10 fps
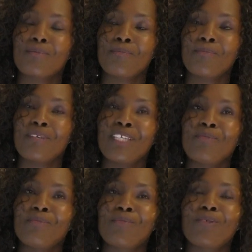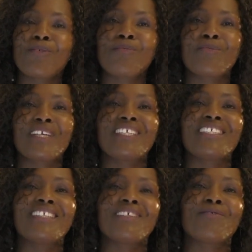many people who
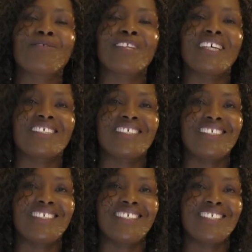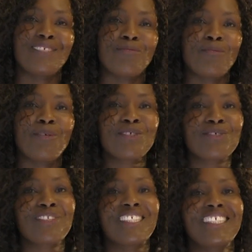pray for their city is
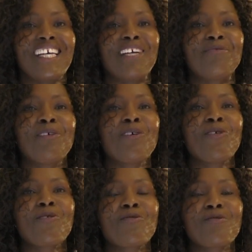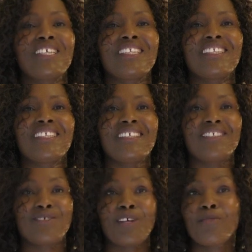most of the time when
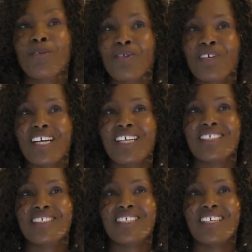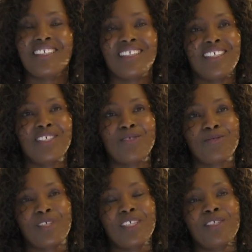the trouble occurs and that is
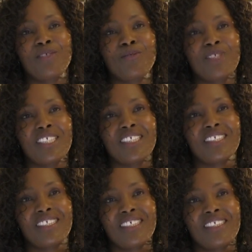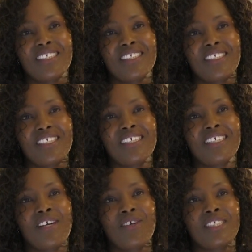when we start
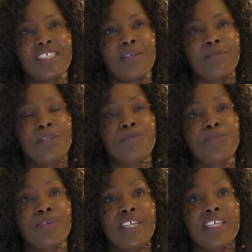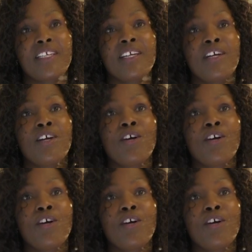taking our time and praying